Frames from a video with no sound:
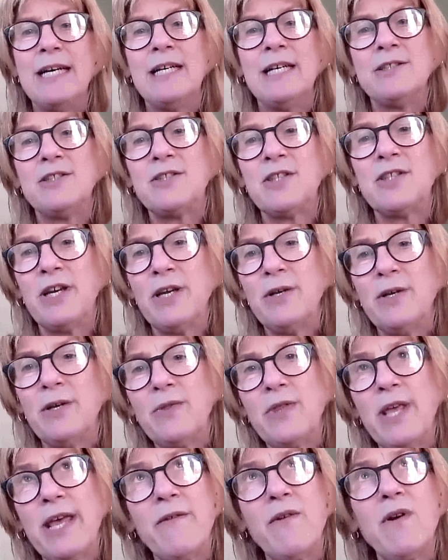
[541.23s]
So
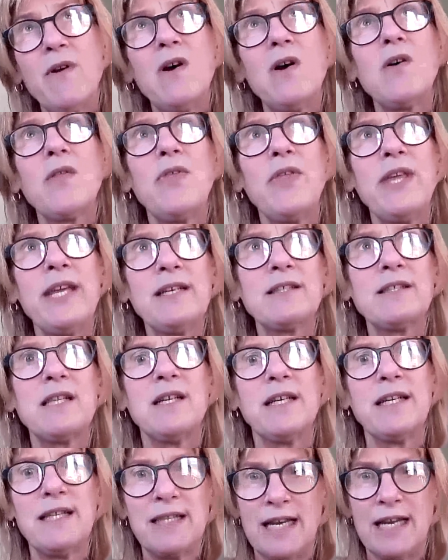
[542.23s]
there are things
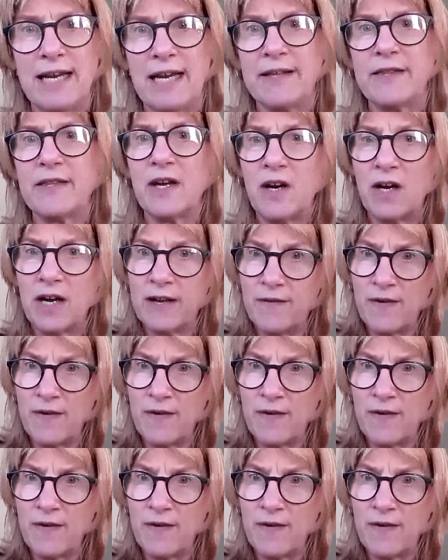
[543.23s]
like that I've